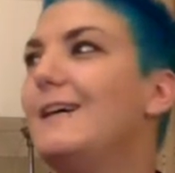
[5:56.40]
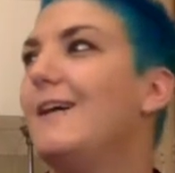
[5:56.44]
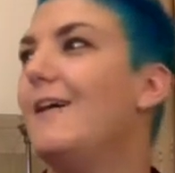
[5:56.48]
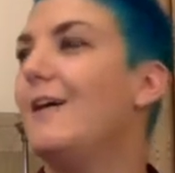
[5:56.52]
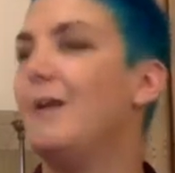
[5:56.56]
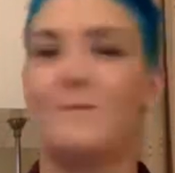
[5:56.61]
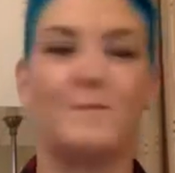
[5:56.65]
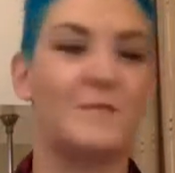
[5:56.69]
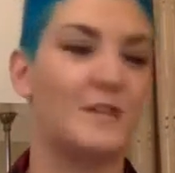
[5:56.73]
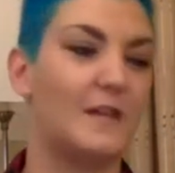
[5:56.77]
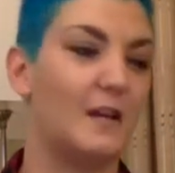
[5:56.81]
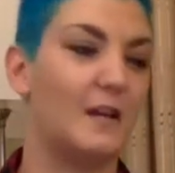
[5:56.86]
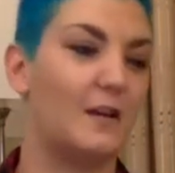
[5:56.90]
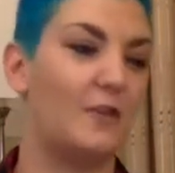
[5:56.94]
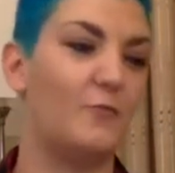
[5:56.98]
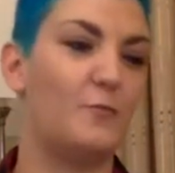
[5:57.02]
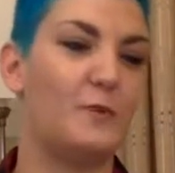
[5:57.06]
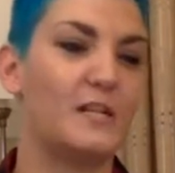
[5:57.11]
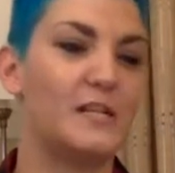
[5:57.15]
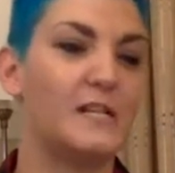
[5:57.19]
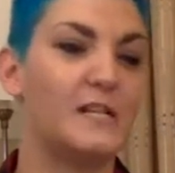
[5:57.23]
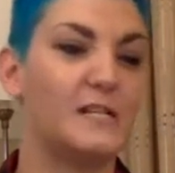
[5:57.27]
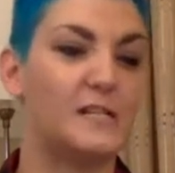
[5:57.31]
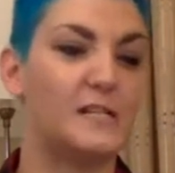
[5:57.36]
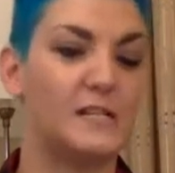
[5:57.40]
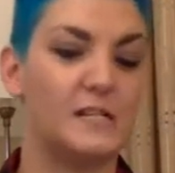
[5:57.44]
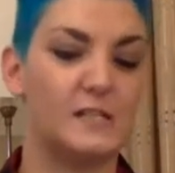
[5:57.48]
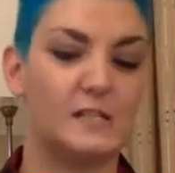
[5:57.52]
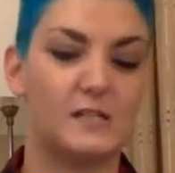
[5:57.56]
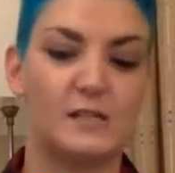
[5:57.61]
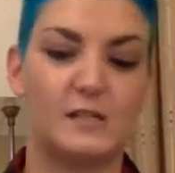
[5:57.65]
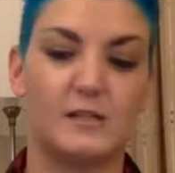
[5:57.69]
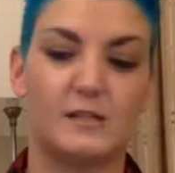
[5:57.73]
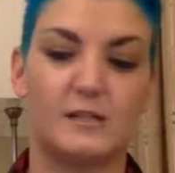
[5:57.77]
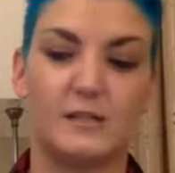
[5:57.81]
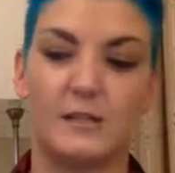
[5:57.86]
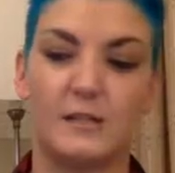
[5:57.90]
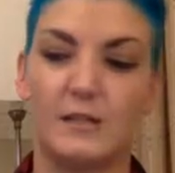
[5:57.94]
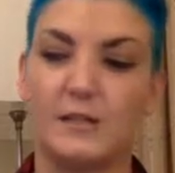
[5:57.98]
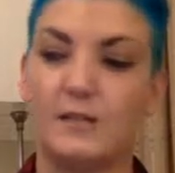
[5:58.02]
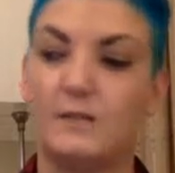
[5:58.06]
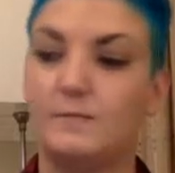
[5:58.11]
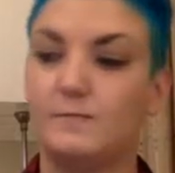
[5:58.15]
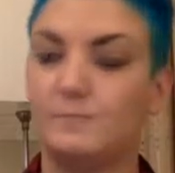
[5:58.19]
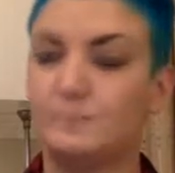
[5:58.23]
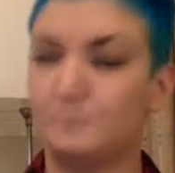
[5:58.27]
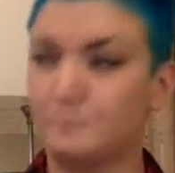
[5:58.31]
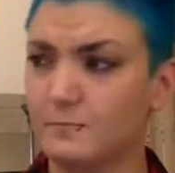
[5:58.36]
Yeah, I've been here since
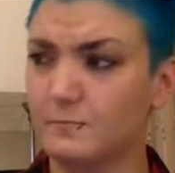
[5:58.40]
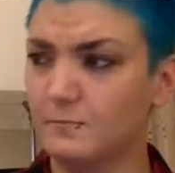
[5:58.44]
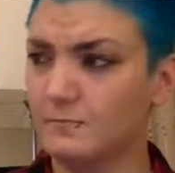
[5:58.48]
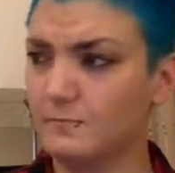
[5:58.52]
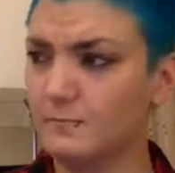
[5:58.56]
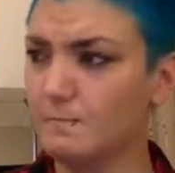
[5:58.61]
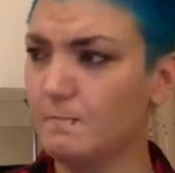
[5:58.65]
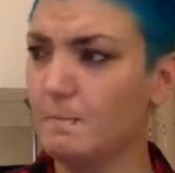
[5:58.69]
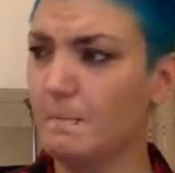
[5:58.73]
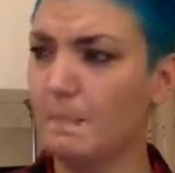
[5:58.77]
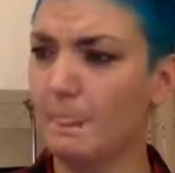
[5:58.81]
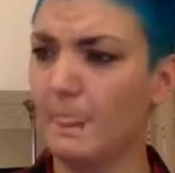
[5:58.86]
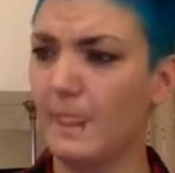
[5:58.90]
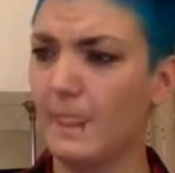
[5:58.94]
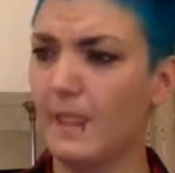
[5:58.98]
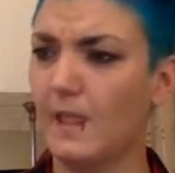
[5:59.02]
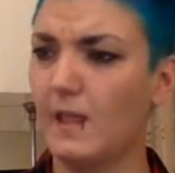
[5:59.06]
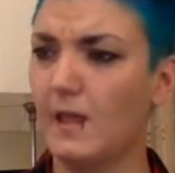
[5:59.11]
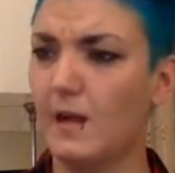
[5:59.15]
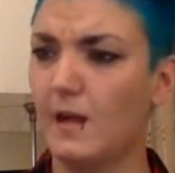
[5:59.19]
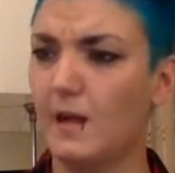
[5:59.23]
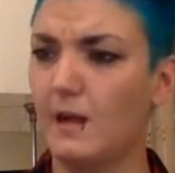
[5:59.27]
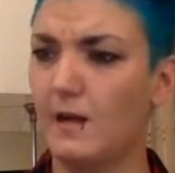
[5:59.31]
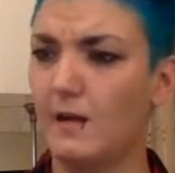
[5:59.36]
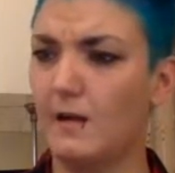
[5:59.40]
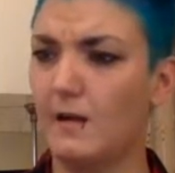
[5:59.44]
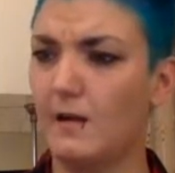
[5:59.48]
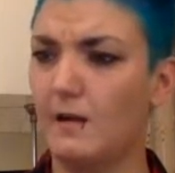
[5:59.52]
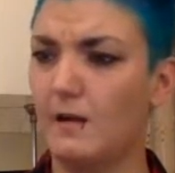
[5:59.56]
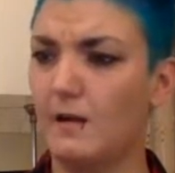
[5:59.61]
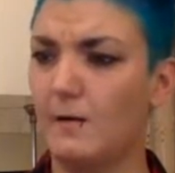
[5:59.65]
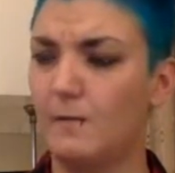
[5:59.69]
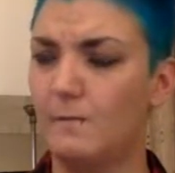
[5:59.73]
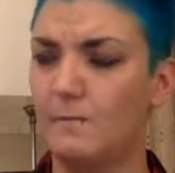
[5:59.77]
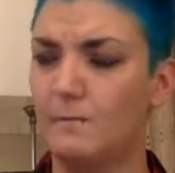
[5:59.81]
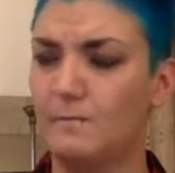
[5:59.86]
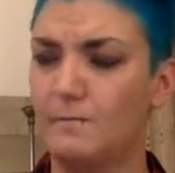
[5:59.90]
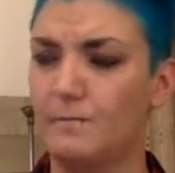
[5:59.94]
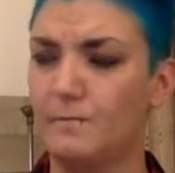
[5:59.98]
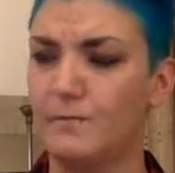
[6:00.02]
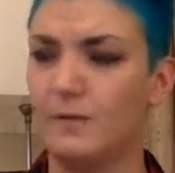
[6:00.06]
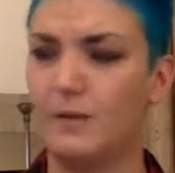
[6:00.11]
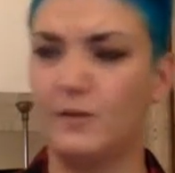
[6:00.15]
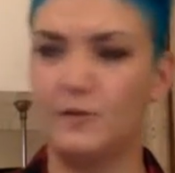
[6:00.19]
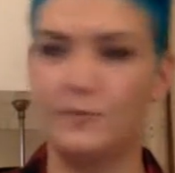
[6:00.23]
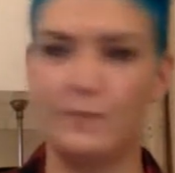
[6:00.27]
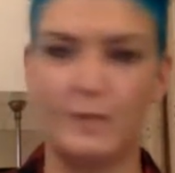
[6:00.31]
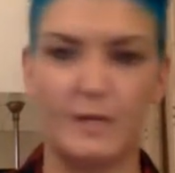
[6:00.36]
Sunday. And
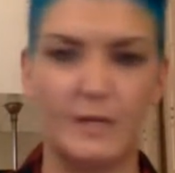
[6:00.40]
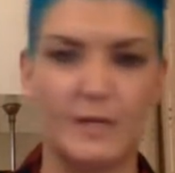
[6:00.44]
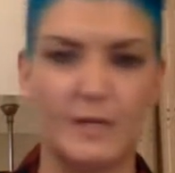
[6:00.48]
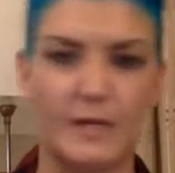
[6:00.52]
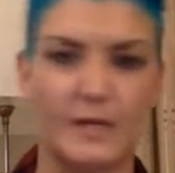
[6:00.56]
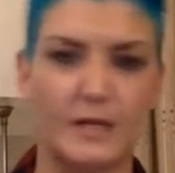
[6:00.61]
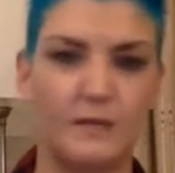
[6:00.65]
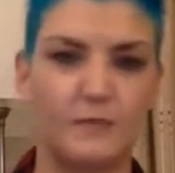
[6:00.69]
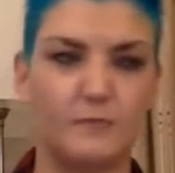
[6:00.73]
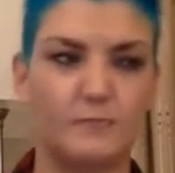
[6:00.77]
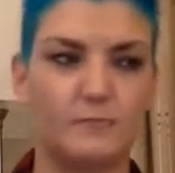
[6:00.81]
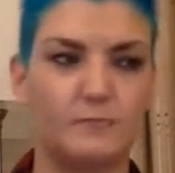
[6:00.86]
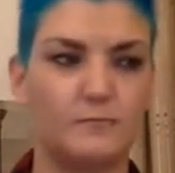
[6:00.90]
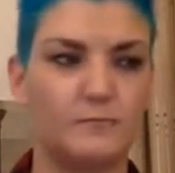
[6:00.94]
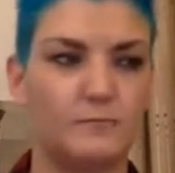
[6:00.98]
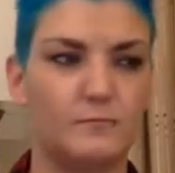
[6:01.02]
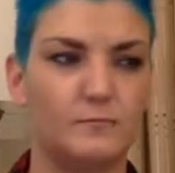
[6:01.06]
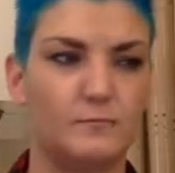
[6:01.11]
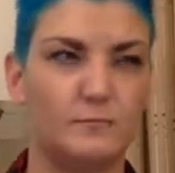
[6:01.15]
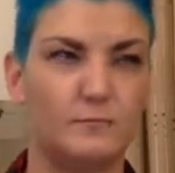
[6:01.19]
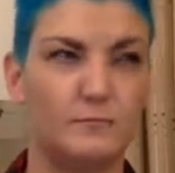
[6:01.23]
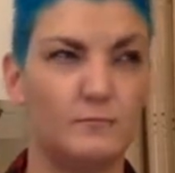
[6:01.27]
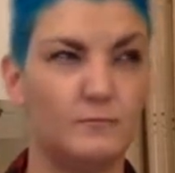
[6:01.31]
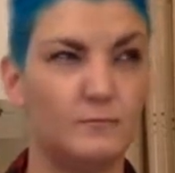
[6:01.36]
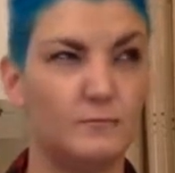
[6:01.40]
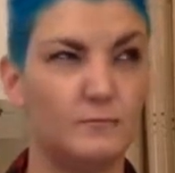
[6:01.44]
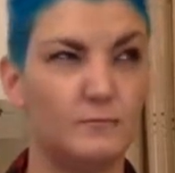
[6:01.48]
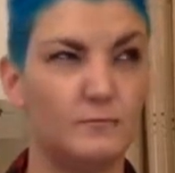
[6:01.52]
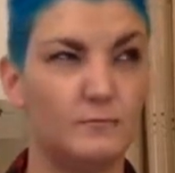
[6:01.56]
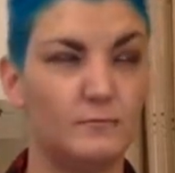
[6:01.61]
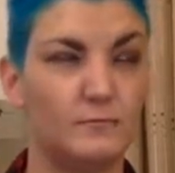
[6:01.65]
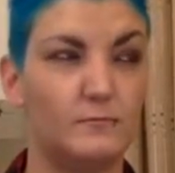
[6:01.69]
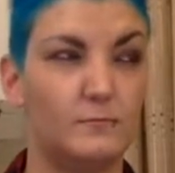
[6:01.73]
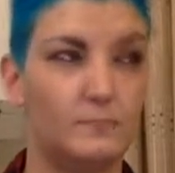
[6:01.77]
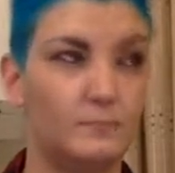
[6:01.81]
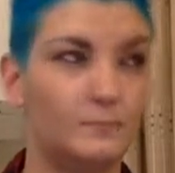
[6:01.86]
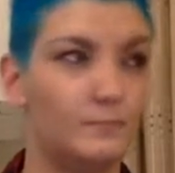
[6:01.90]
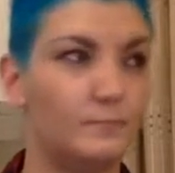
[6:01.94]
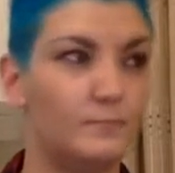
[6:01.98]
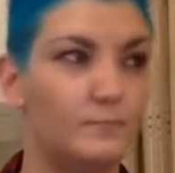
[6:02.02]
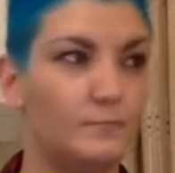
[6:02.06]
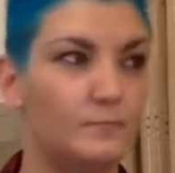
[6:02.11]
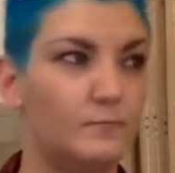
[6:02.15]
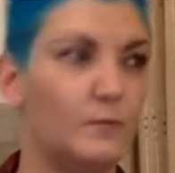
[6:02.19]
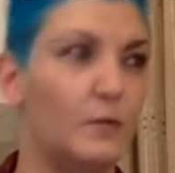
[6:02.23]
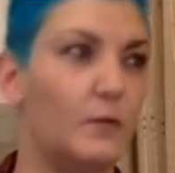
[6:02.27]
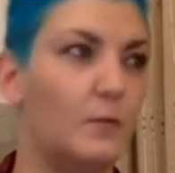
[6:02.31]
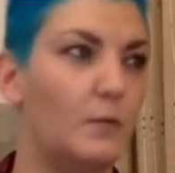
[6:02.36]
I've been out,
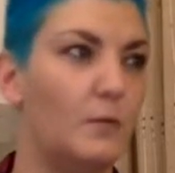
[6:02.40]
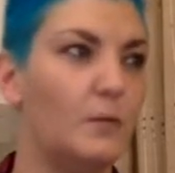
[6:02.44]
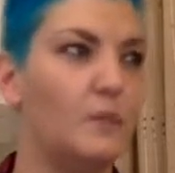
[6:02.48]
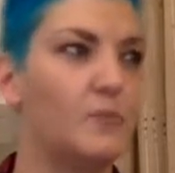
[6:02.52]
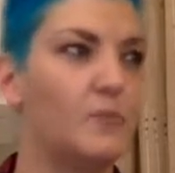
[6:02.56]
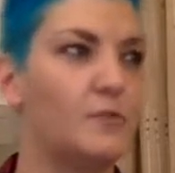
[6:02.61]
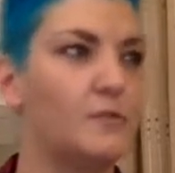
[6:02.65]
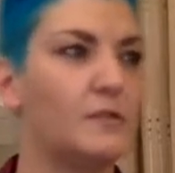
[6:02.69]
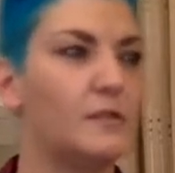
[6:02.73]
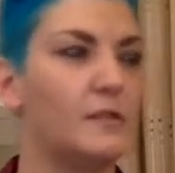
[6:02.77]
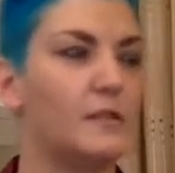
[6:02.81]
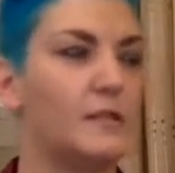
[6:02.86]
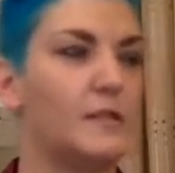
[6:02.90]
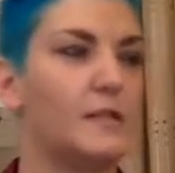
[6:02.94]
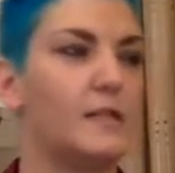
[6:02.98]
well, most of the